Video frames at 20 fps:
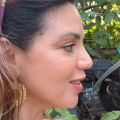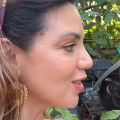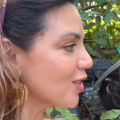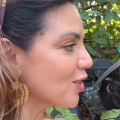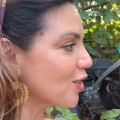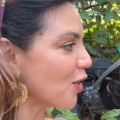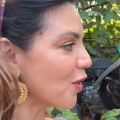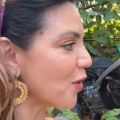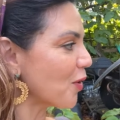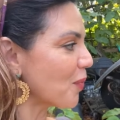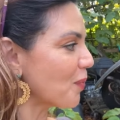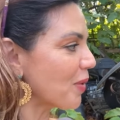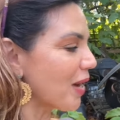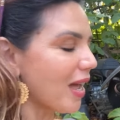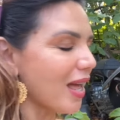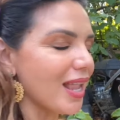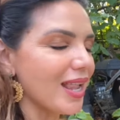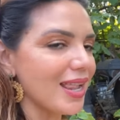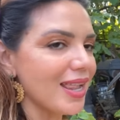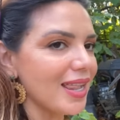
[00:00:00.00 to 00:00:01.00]
some
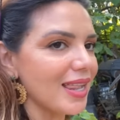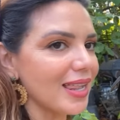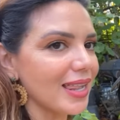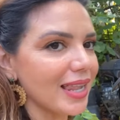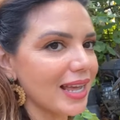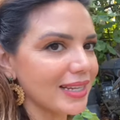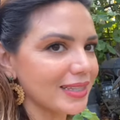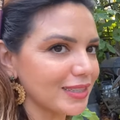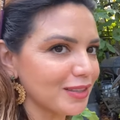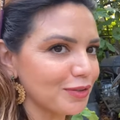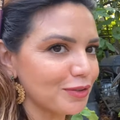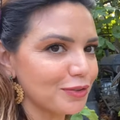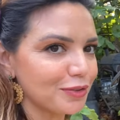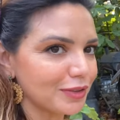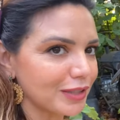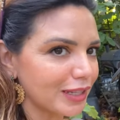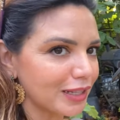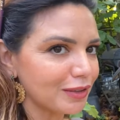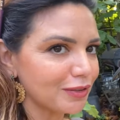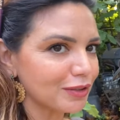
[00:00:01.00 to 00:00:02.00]
Latin
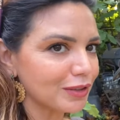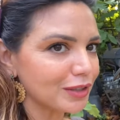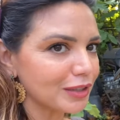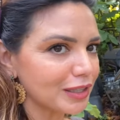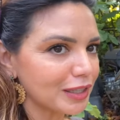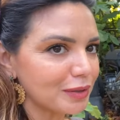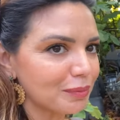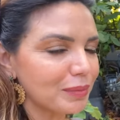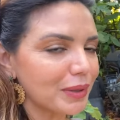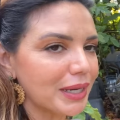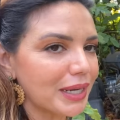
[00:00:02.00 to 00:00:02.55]
flavor in